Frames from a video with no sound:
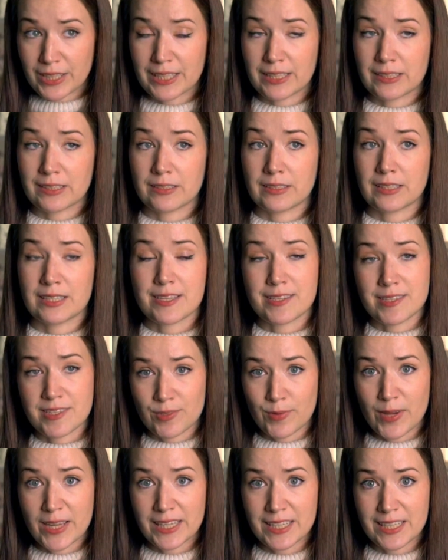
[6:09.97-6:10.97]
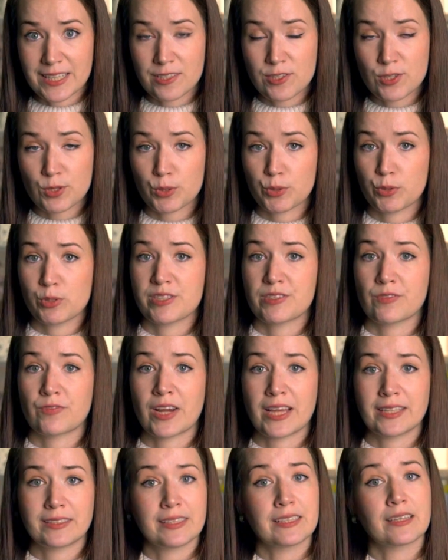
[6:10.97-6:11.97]
in his 20s who is
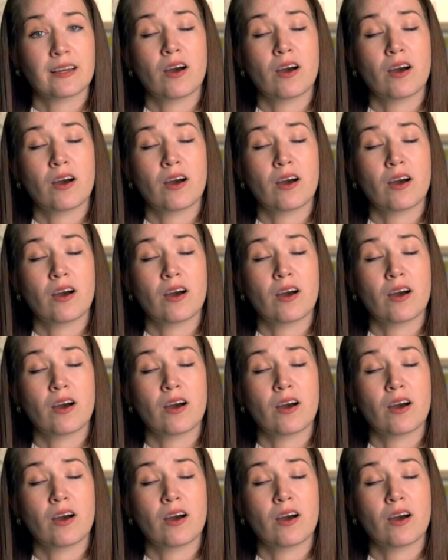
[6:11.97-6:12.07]
writing